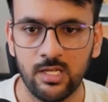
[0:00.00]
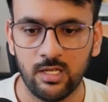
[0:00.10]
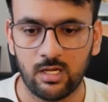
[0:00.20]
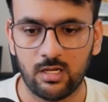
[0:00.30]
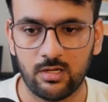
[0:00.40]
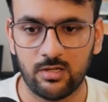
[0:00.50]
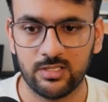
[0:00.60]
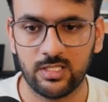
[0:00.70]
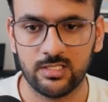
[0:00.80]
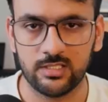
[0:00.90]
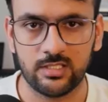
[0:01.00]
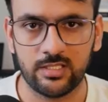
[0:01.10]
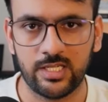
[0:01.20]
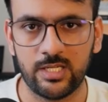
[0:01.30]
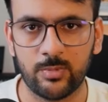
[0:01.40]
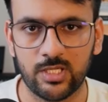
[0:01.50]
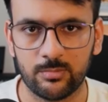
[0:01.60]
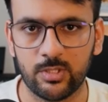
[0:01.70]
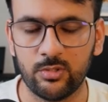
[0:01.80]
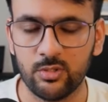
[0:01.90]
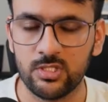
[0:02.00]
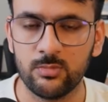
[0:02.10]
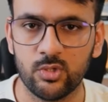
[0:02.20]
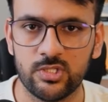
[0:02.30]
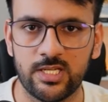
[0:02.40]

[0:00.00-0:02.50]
The another great part about using Motia